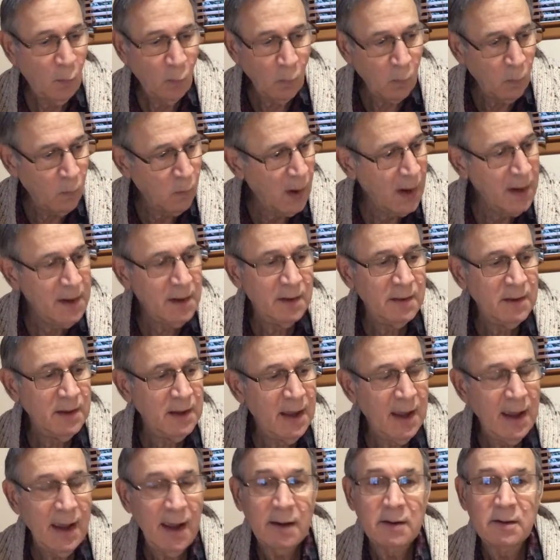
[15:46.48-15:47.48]
right in
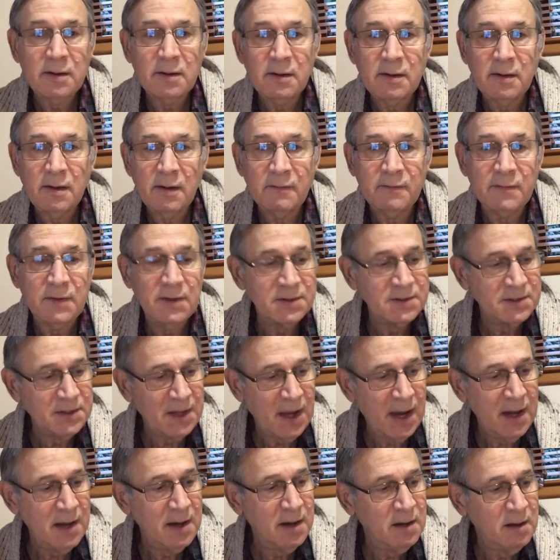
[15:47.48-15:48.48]
the act of
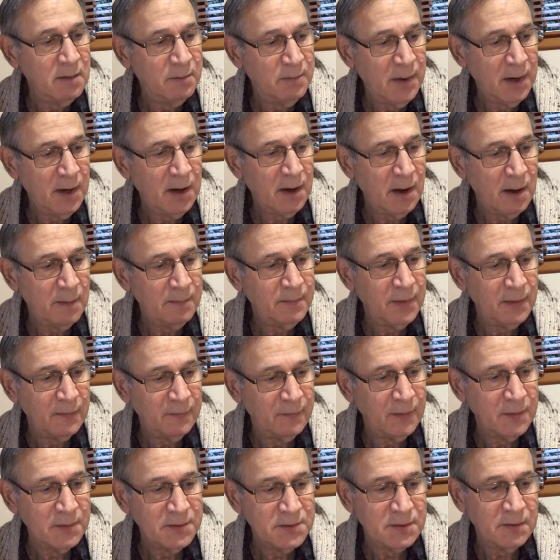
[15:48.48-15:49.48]
deciding to pick up the
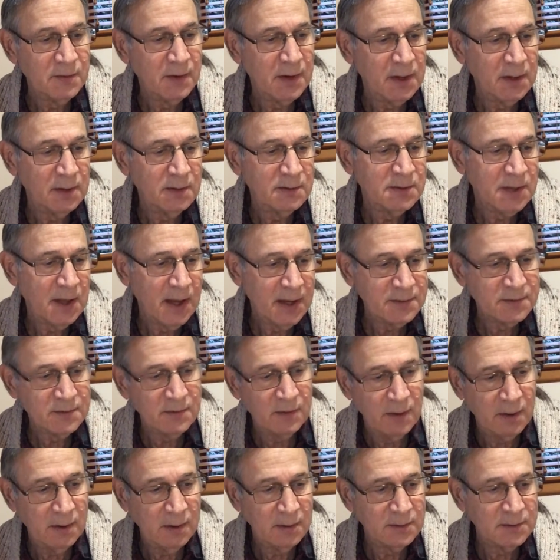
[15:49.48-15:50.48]
first drink /
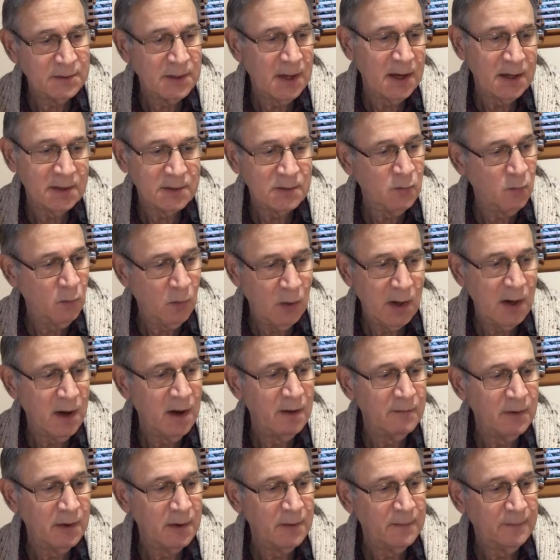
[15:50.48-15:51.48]
drug /
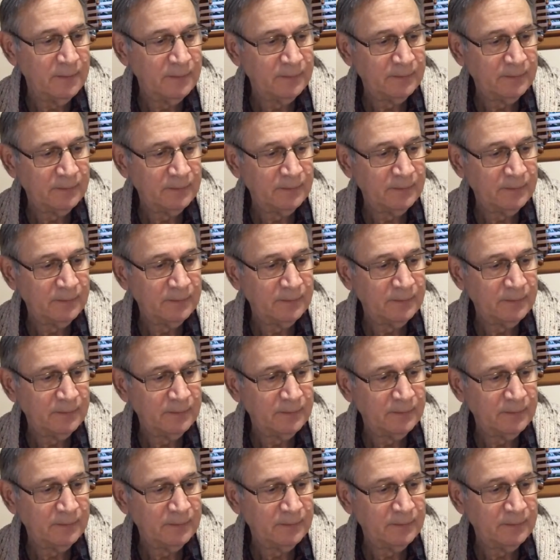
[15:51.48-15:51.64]
whatever.